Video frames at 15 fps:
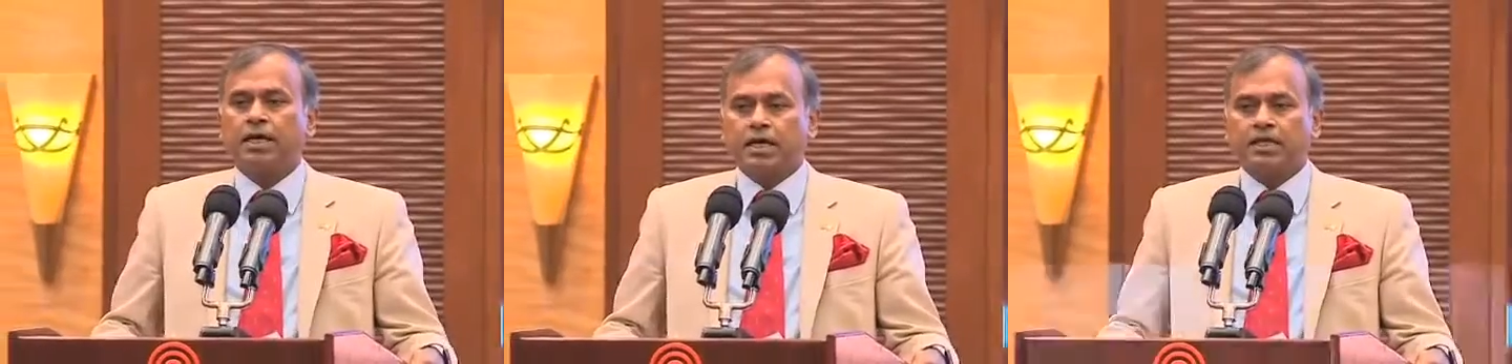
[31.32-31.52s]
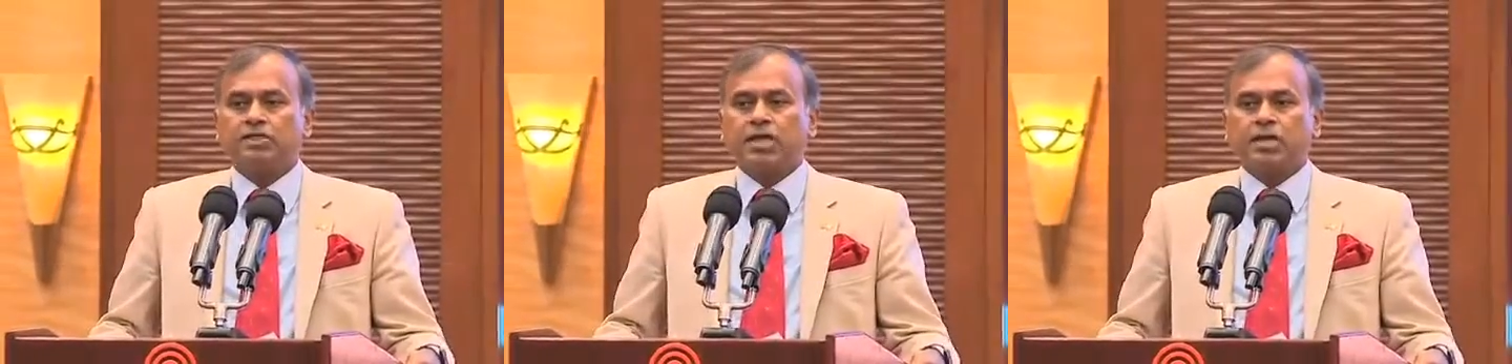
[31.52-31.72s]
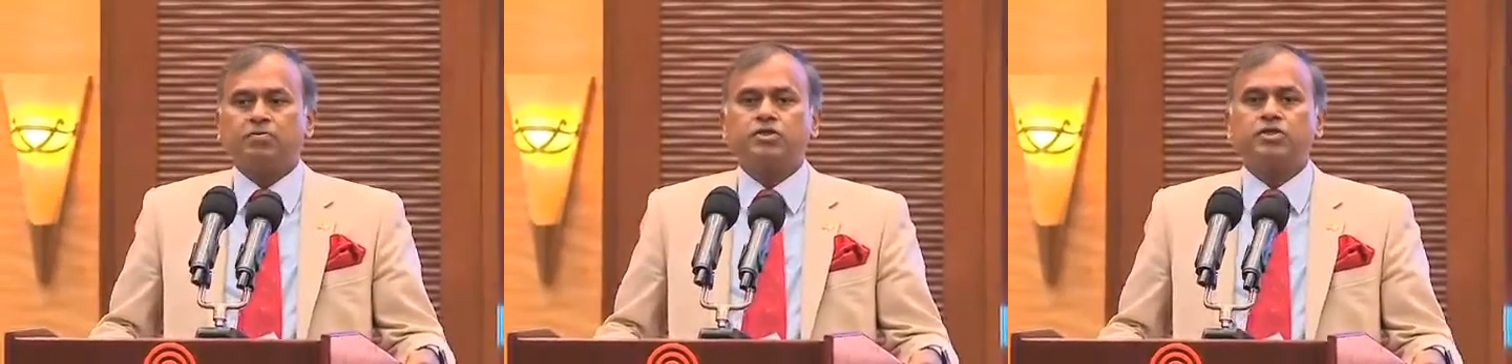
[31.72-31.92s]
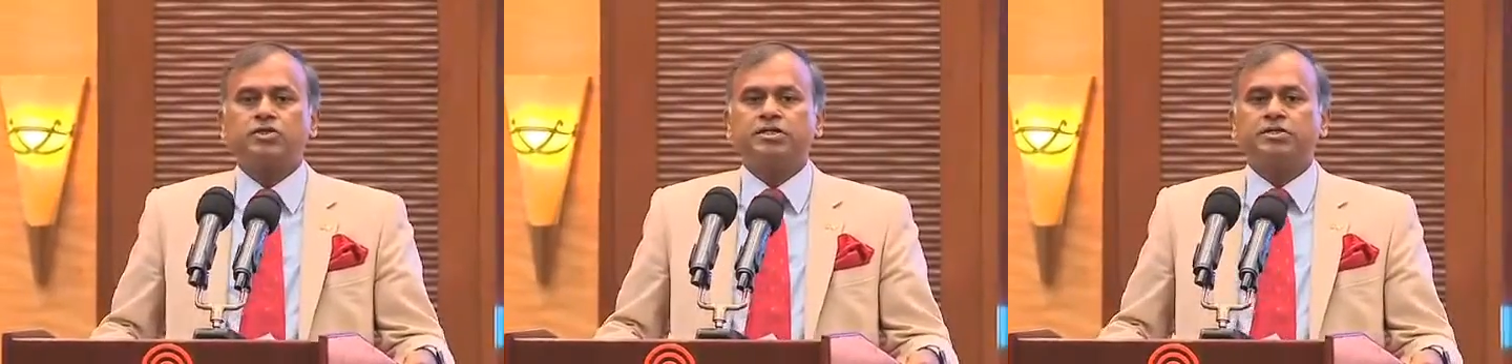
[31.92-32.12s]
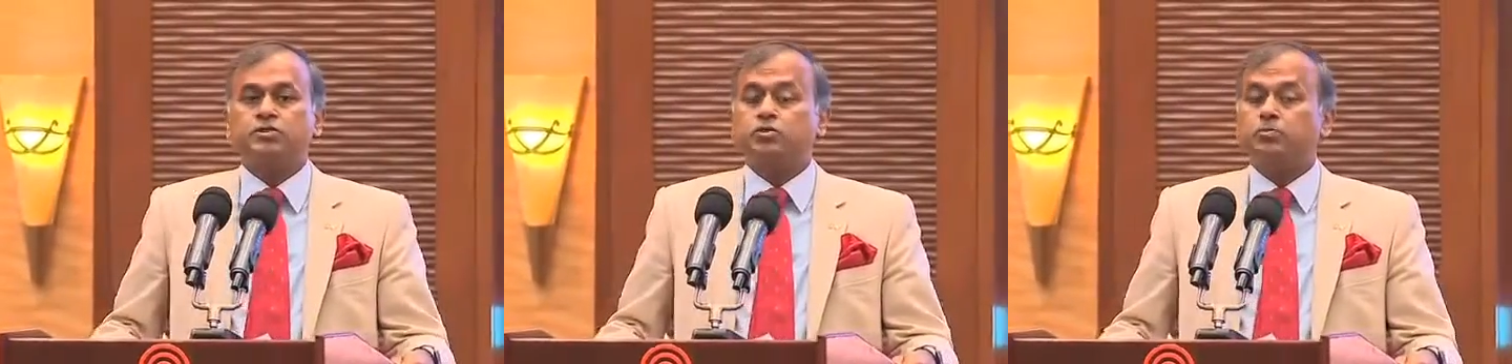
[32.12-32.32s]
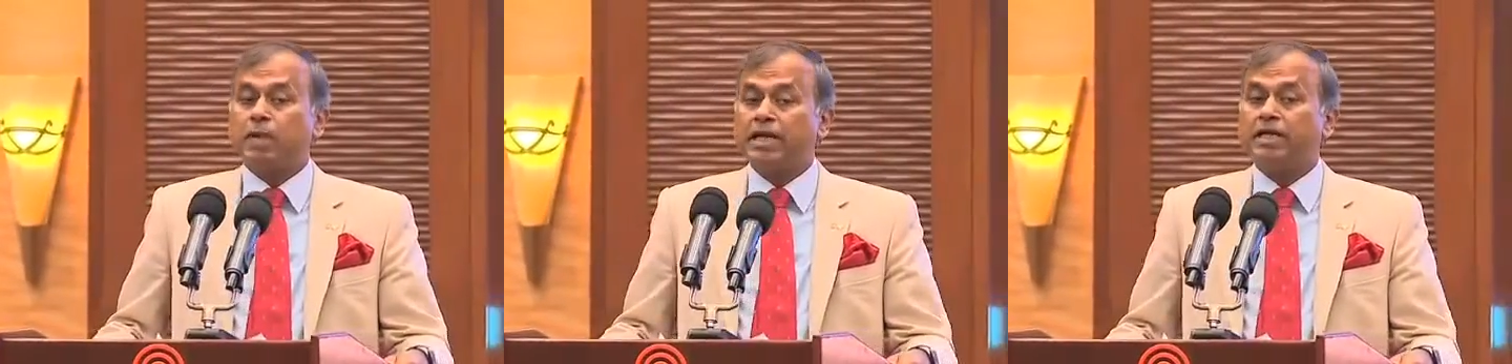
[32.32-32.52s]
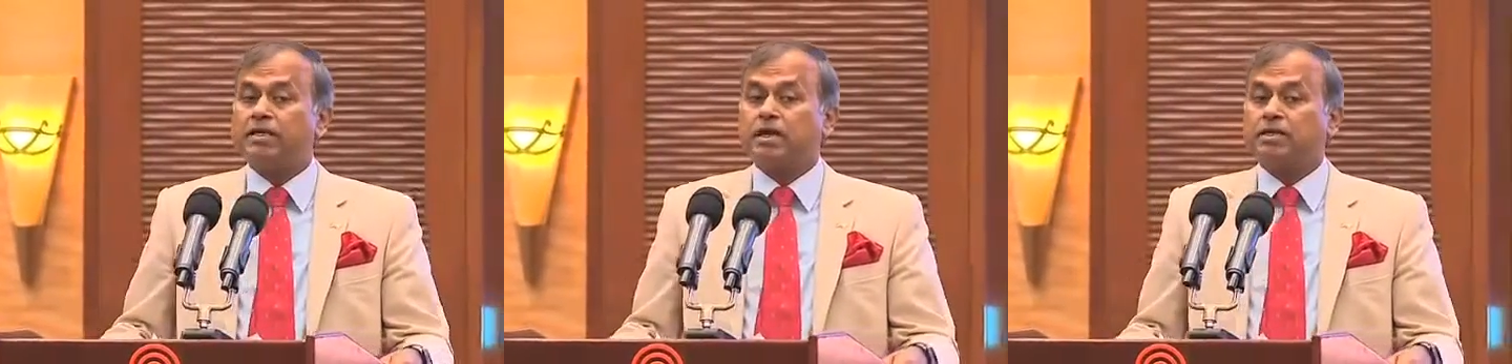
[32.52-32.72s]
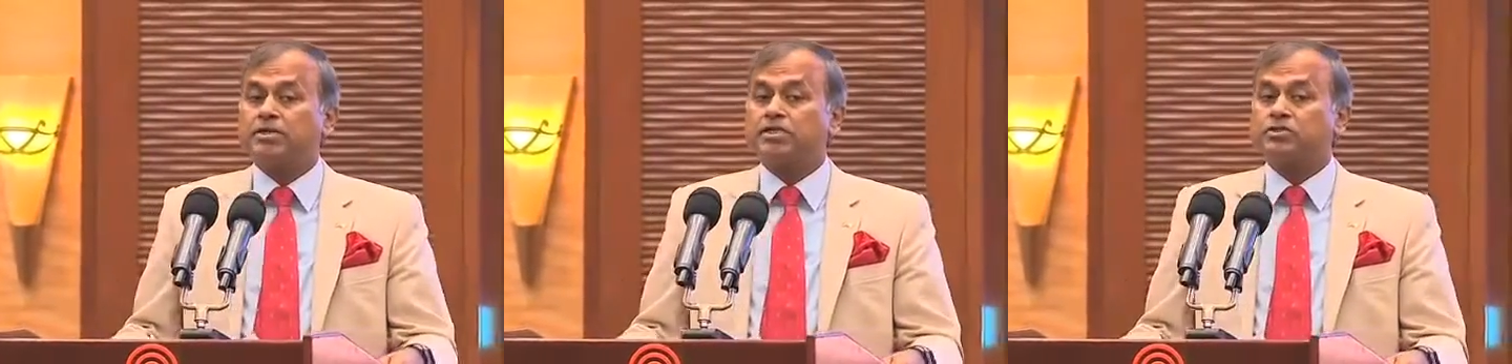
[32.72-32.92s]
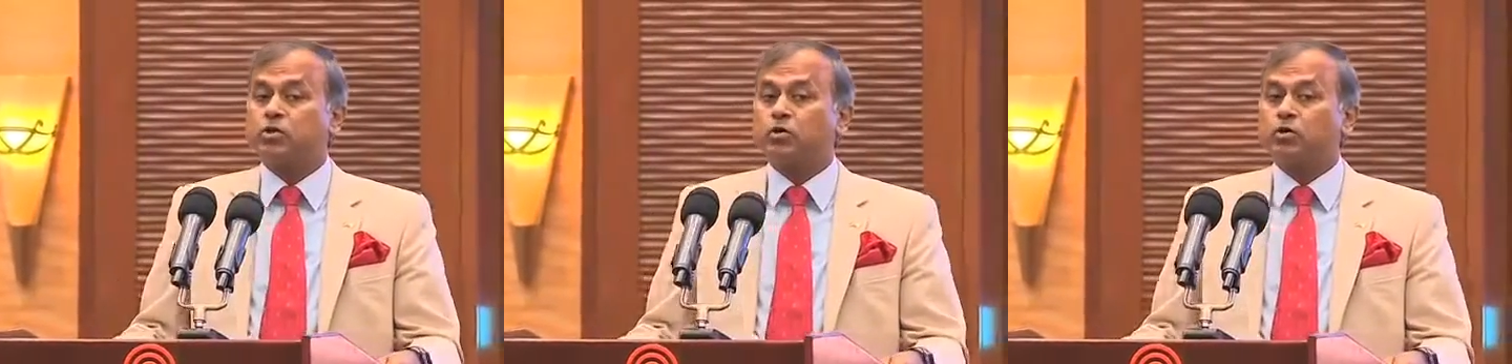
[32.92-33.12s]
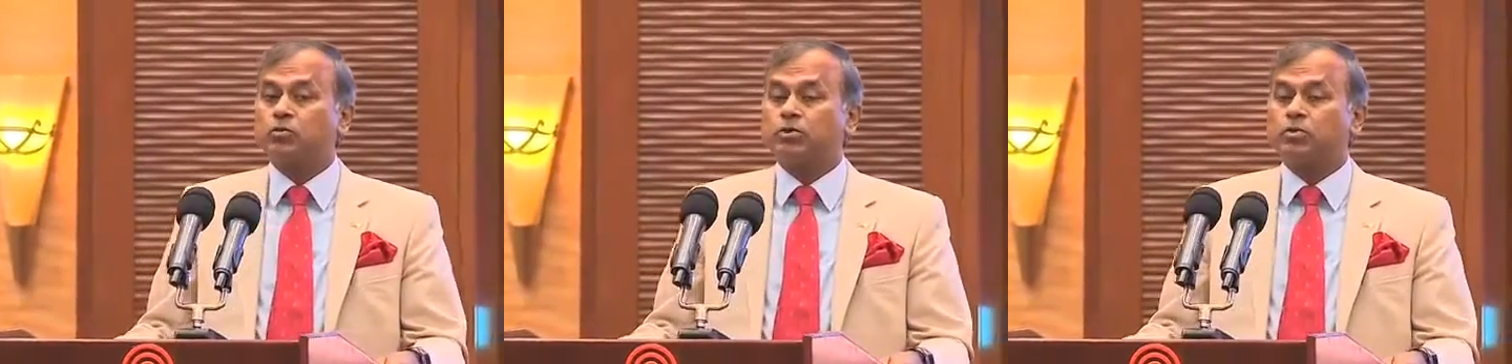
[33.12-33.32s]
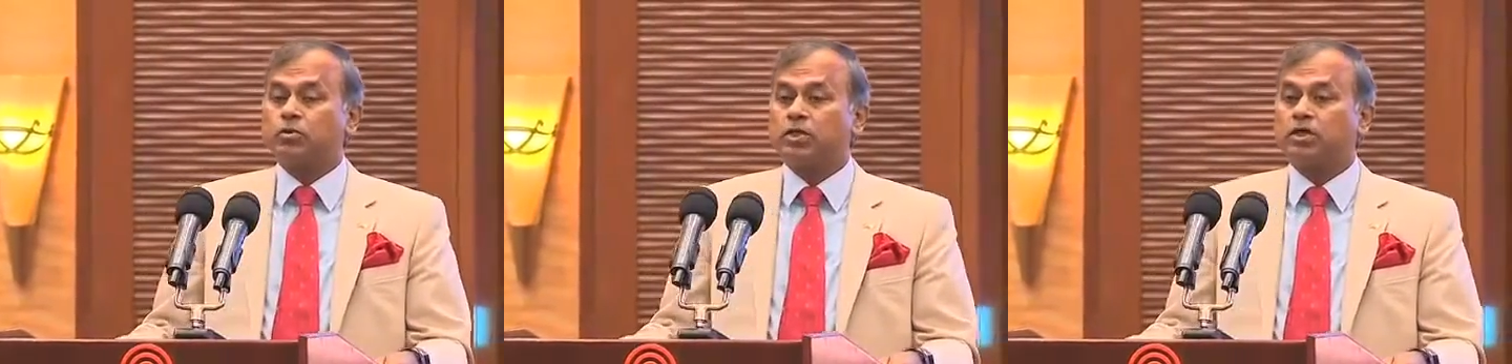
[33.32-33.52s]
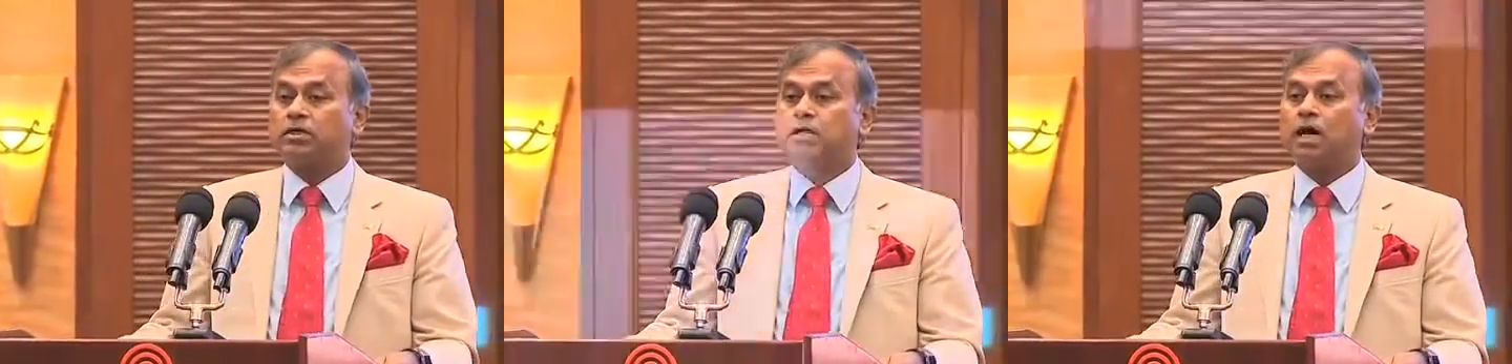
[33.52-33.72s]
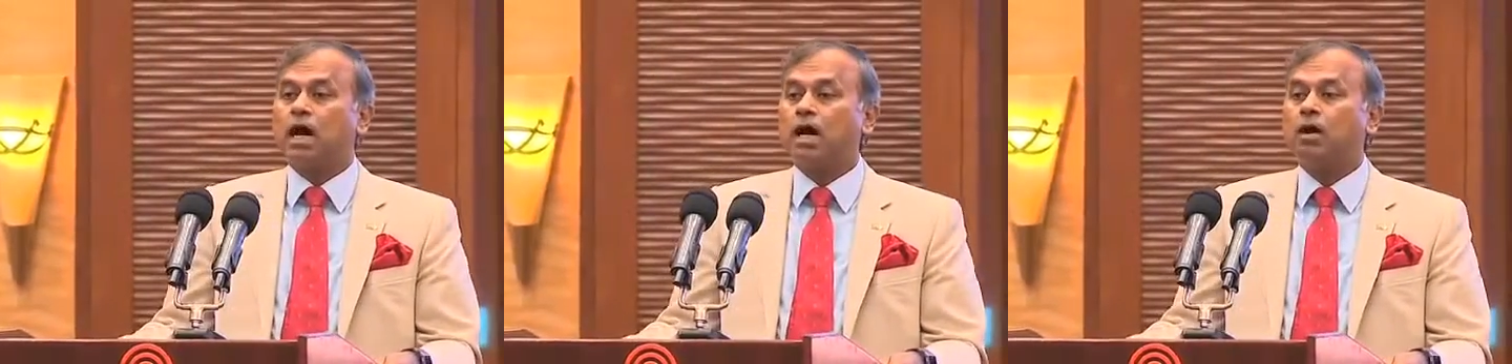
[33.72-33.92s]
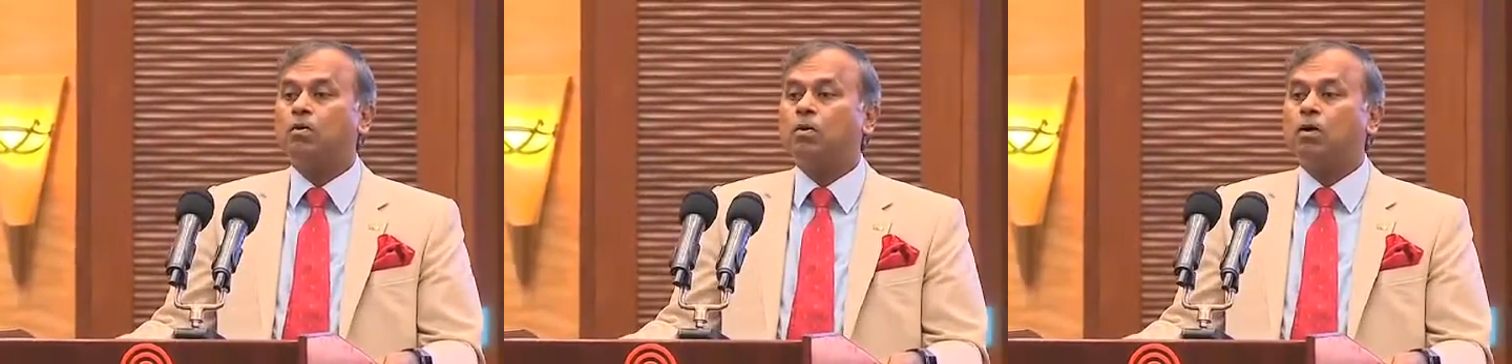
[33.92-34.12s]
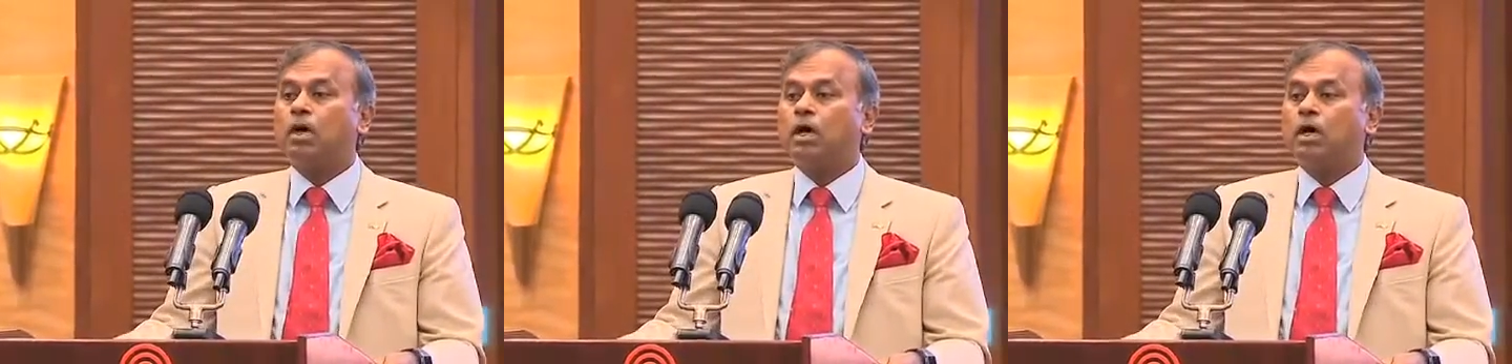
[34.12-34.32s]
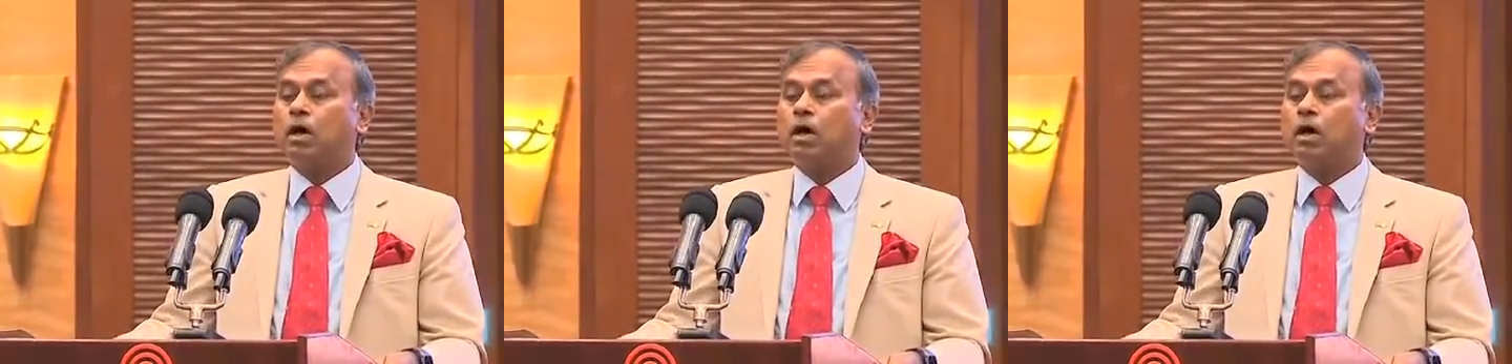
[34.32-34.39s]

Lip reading: It demonstrated to many countries all over the world how